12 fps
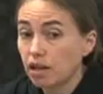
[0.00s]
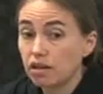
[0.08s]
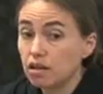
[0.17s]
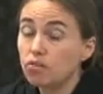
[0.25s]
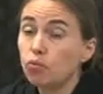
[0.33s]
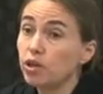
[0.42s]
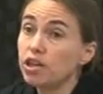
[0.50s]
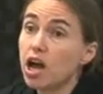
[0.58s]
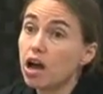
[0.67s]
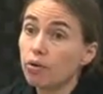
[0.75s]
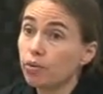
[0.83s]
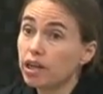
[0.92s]

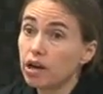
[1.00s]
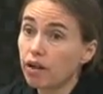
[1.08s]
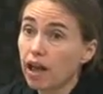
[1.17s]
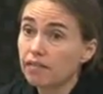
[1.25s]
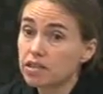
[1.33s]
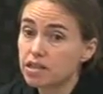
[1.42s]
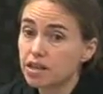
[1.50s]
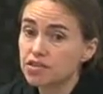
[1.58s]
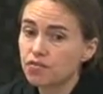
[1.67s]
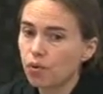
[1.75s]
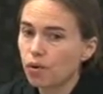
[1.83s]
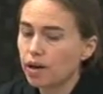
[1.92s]
We don't have a
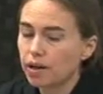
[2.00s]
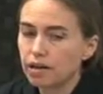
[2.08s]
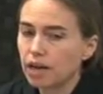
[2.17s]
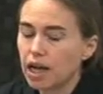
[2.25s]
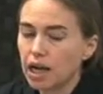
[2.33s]
sense for it.